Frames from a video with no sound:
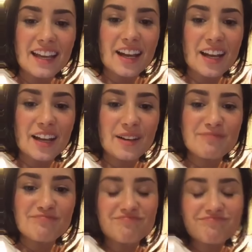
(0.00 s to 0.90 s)

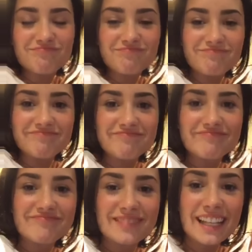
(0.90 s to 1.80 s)
um,
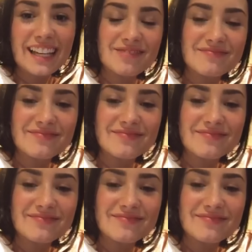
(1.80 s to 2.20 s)
yeah.